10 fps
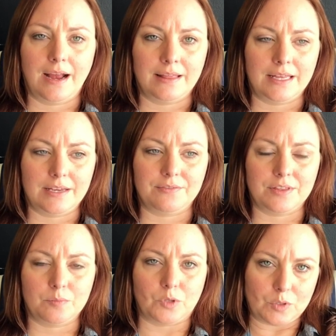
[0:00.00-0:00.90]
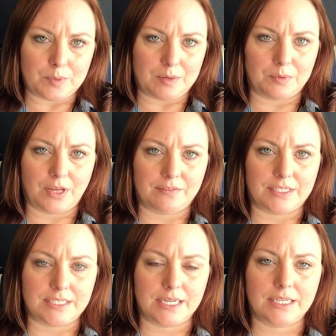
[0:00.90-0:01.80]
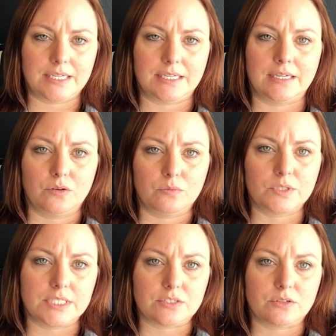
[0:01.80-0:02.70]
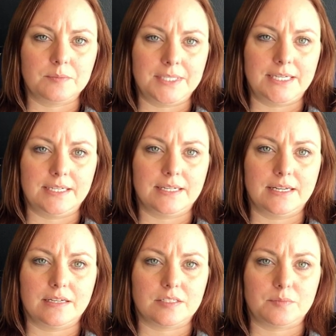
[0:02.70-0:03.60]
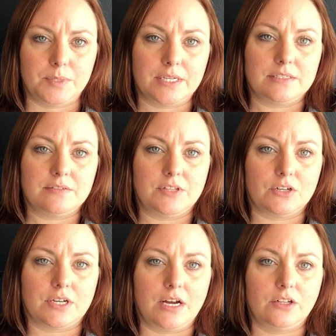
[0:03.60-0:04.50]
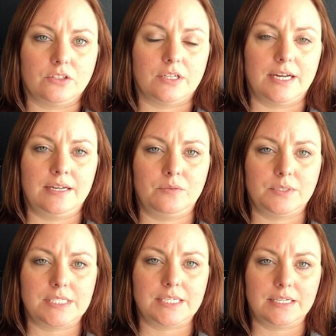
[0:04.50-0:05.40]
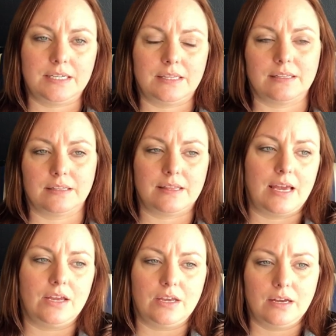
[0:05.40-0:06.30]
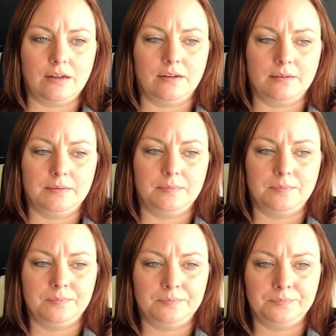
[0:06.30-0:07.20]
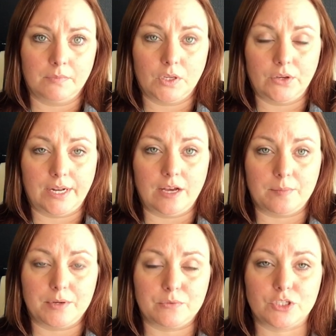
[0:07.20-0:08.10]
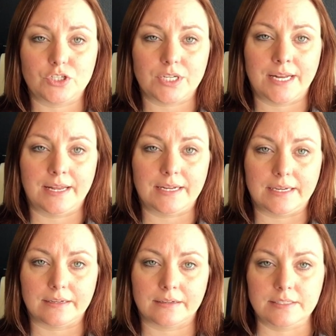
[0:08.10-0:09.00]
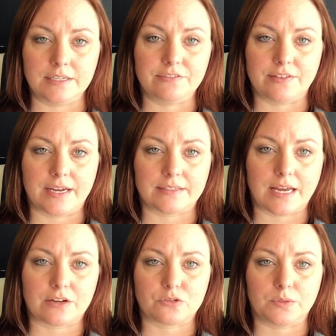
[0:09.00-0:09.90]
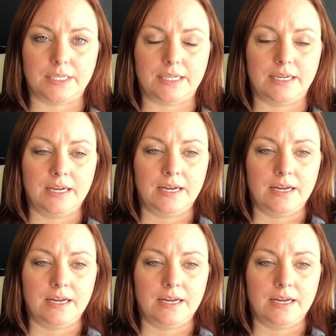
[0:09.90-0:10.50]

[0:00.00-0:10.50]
And even the blue people of Kentucky were discriminated against because of their color, and it wasn't anything that they could help. It was a genetic defect, actually.